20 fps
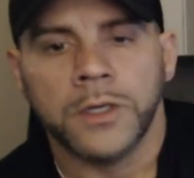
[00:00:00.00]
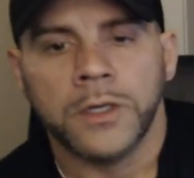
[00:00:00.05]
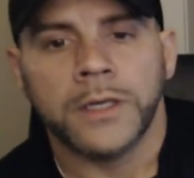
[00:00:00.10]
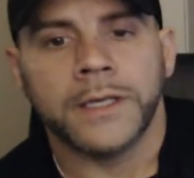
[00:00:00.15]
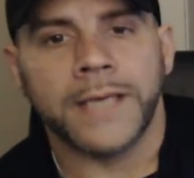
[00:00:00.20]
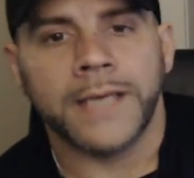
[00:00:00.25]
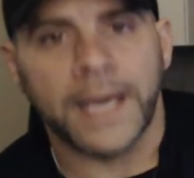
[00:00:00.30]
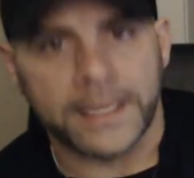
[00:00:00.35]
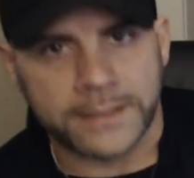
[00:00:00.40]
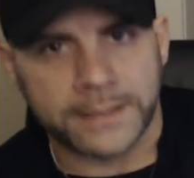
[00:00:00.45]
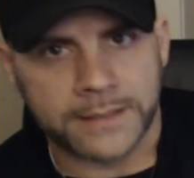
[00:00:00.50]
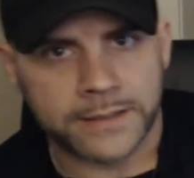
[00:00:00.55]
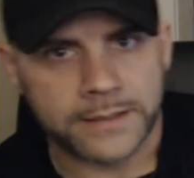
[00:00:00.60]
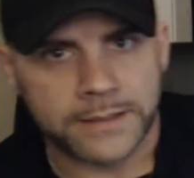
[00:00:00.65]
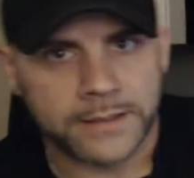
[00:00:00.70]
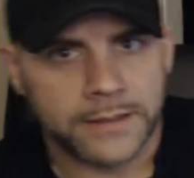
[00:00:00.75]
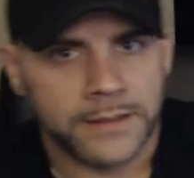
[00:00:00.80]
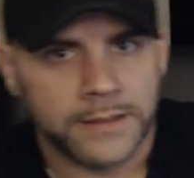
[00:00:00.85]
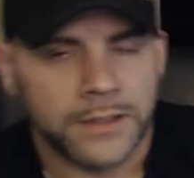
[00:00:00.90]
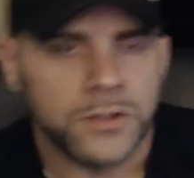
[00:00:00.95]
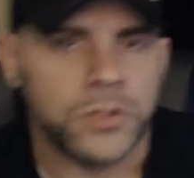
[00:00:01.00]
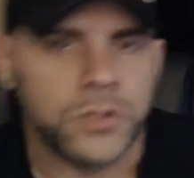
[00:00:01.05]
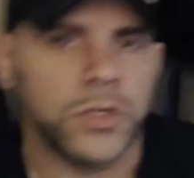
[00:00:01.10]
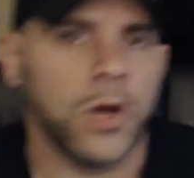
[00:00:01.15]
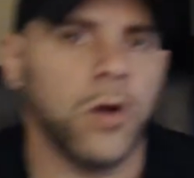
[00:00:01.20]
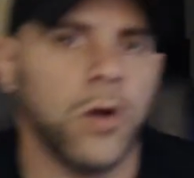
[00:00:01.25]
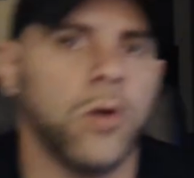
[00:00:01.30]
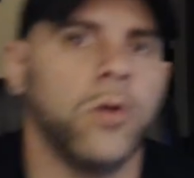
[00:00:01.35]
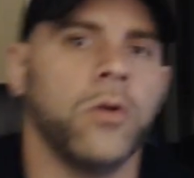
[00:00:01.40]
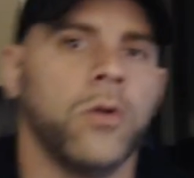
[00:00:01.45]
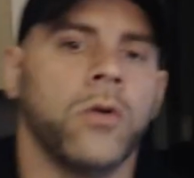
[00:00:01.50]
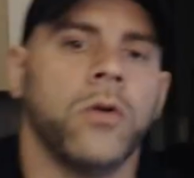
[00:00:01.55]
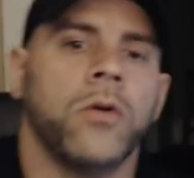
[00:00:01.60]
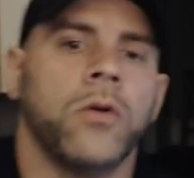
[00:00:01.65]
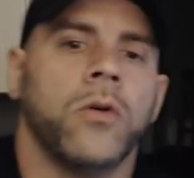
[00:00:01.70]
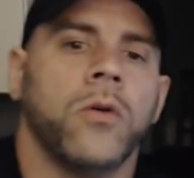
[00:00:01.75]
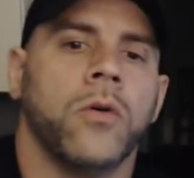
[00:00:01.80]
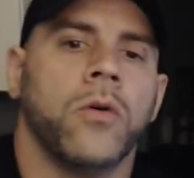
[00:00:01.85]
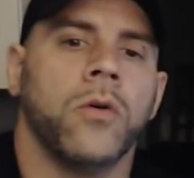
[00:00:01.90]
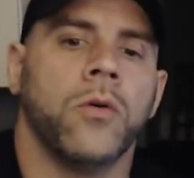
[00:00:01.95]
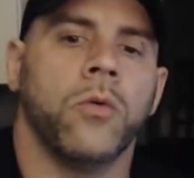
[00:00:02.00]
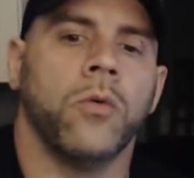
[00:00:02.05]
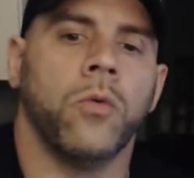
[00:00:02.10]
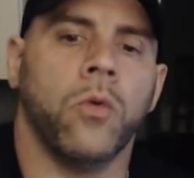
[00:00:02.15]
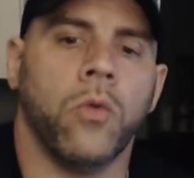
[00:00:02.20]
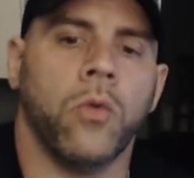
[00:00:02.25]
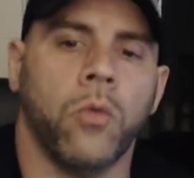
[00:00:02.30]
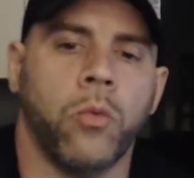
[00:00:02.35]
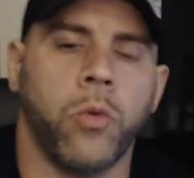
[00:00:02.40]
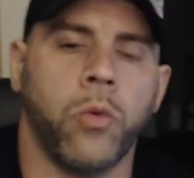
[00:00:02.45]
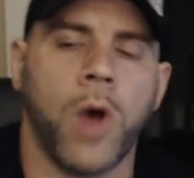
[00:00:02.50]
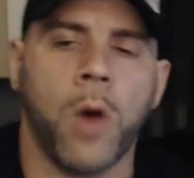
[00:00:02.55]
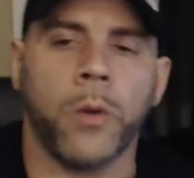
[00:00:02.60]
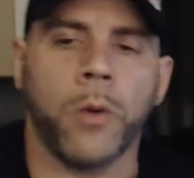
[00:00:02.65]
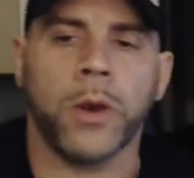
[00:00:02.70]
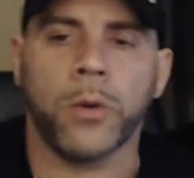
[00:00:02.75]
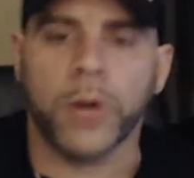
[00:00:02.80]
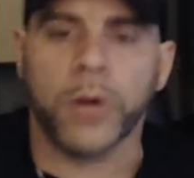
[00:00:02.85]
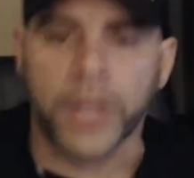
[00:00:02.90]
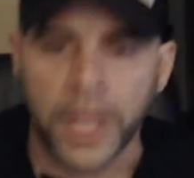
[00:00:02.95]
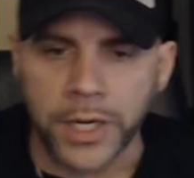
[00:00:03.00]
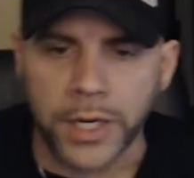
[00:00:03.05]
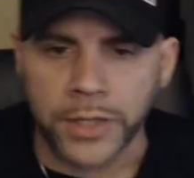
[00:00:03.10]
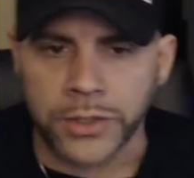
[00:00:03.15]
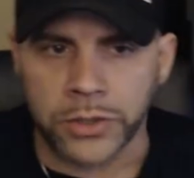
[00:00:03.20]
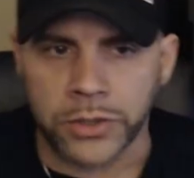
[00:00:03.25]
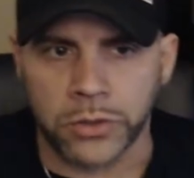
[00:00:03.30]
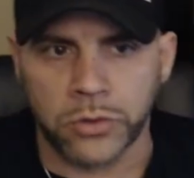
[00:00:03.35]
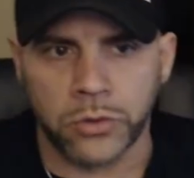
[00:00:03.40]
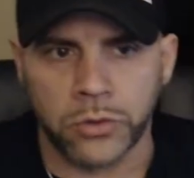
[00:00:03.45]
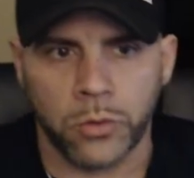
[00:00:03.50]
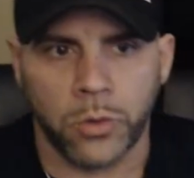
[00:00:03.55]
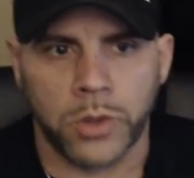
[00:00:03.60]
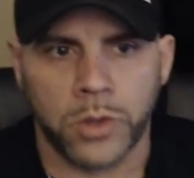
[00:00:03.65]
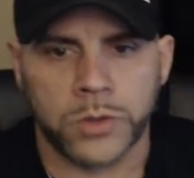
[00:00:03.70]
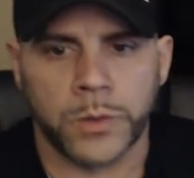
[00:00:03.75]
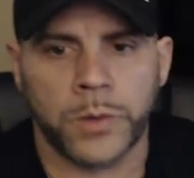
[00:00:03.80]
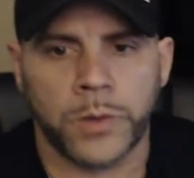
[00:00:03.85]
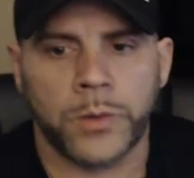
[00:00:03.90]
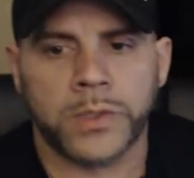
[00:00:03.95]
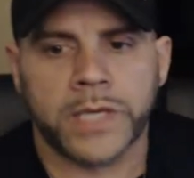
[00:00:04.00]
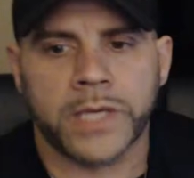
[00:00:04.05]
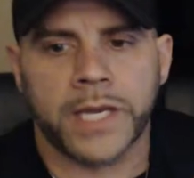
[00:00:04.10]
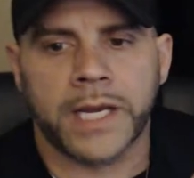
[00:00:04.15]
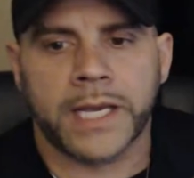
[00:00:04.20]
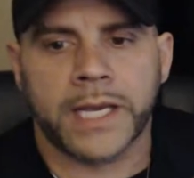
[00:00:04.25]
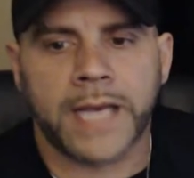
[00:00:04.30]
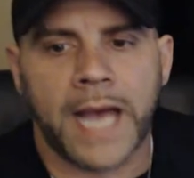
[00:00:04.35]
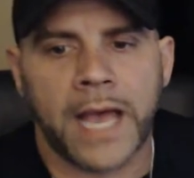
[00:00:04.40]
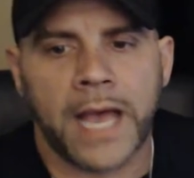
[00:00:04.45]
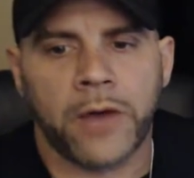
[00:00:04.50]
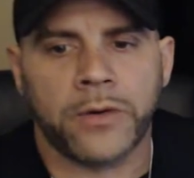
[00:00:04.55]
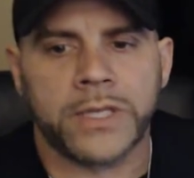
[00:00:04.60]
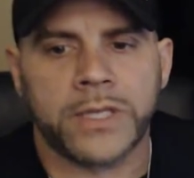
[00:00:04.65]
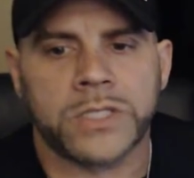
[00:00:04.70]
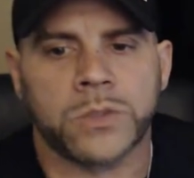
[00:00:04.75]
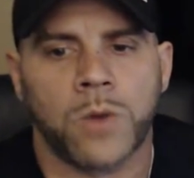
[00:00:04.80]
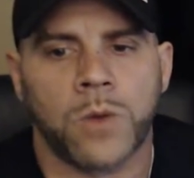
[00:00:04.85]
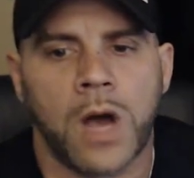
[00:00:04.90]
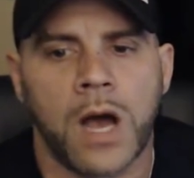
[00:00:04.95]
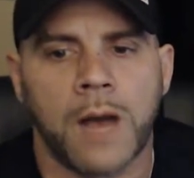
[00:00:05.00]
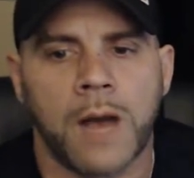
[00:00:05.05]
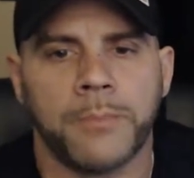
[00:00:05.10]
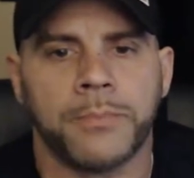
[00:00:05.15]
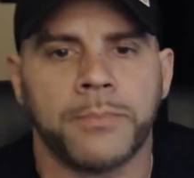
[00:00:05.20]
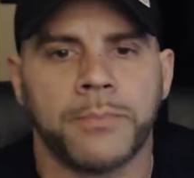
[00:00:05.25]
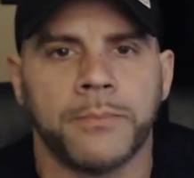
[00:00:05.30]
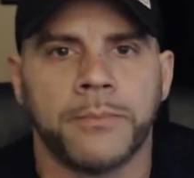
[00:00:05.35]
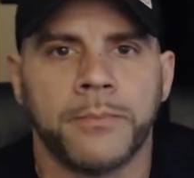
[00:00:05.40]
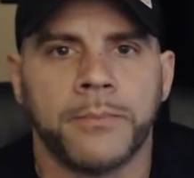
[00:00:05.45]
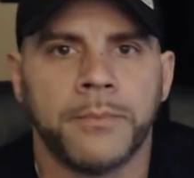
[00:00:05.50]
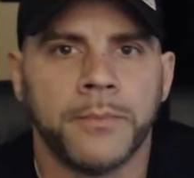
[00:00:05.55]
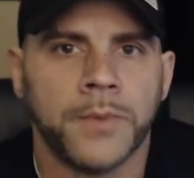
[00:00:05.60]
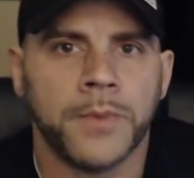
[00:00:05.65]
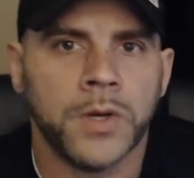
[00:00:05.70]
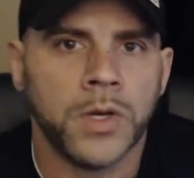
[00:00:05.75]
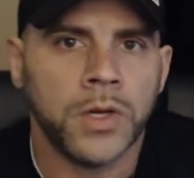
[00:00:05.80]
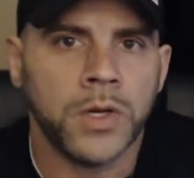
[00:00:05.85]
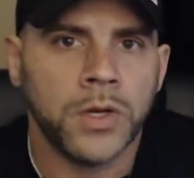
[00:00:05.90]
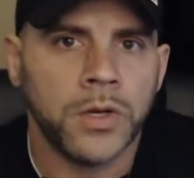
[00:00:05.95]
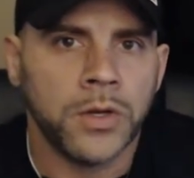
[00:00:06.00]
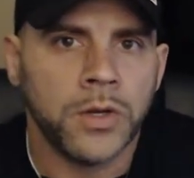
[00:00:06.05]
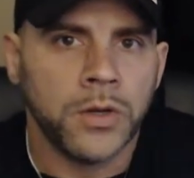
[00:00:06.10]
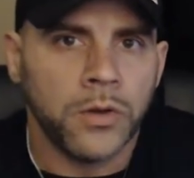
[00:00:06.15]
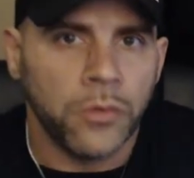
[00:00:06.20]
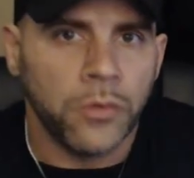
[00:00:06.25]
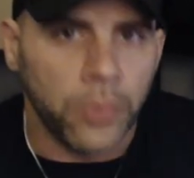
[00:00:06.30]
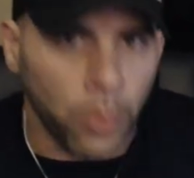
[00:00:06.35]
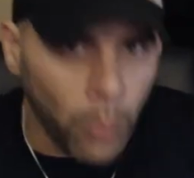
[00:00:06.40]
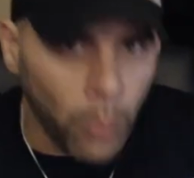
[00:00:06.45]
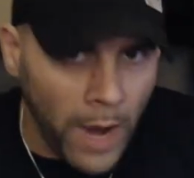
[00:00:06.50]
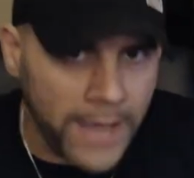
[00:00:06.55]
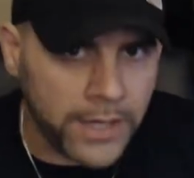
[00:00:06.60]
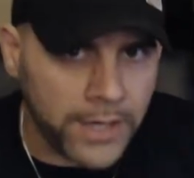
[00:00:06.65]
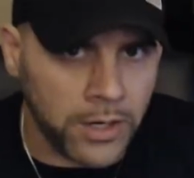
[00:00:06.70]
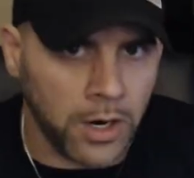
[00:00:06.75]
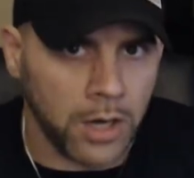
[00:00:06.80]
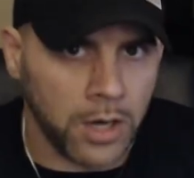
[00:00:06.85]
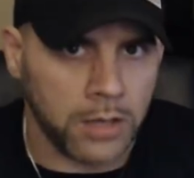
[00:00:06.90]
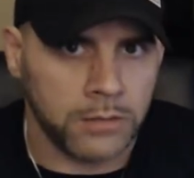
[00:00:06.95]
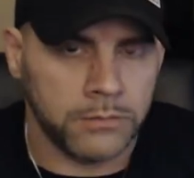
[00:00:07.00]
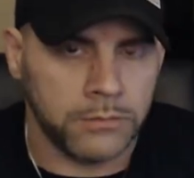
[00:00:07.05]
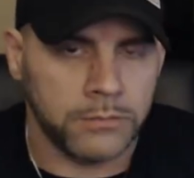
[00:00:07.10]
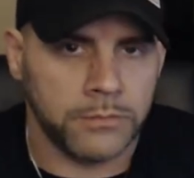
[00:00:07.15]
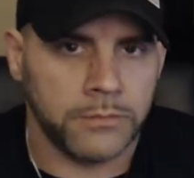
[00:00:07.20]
Yes. So what we were going to do was we were going to coyote swap the white car.